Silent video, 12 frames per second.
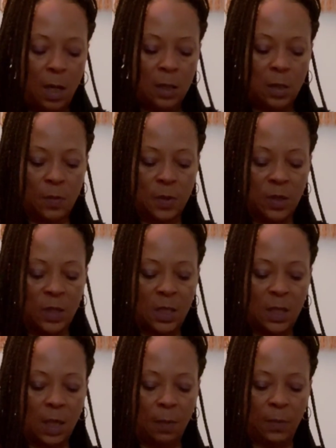So there's
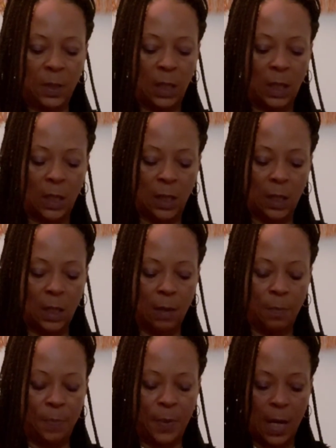something
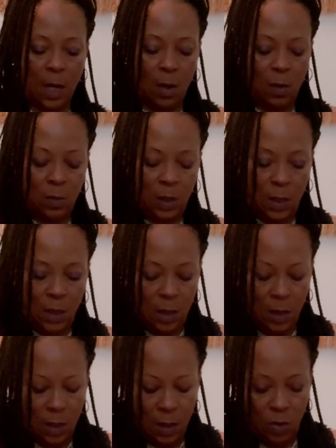about
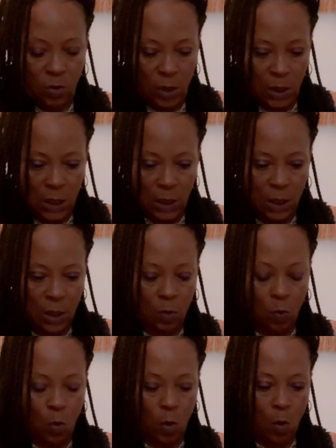tradition
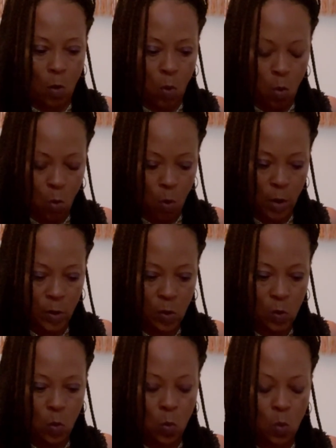or court,
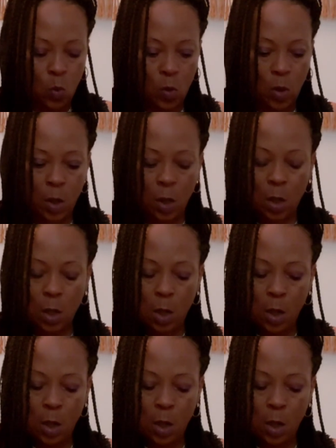or